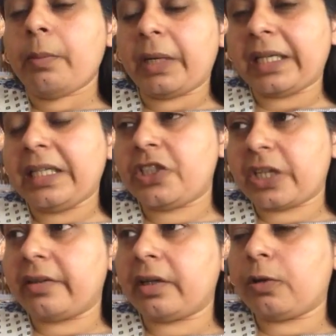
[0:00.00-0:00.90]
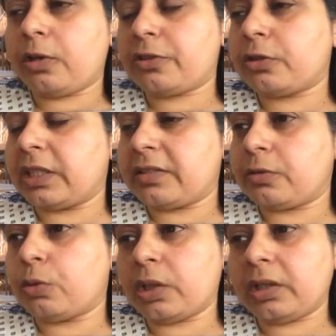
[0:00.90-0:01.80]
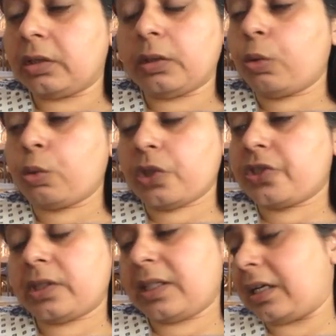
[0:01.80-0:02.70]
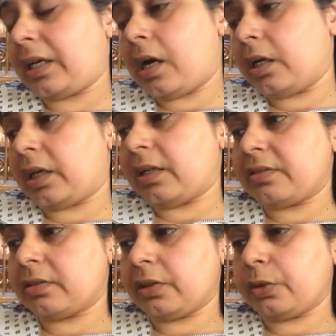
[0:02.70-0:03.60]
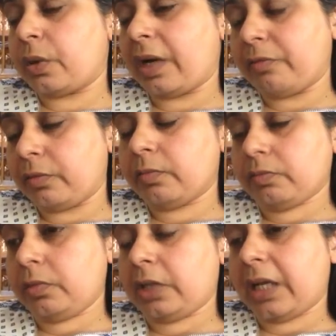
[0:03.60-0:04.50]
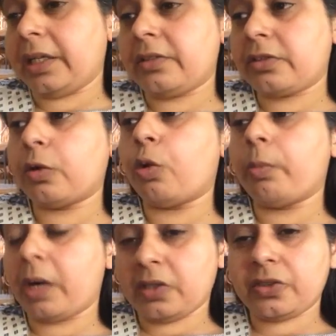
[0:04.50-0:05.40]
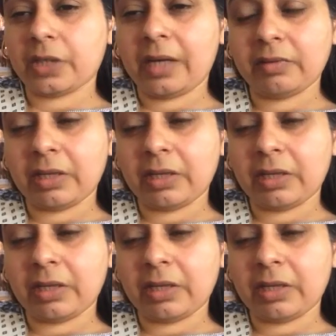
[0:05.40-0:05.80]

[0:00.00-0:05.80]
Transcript: but in general also there's no question that I can't answer. I've done it so much.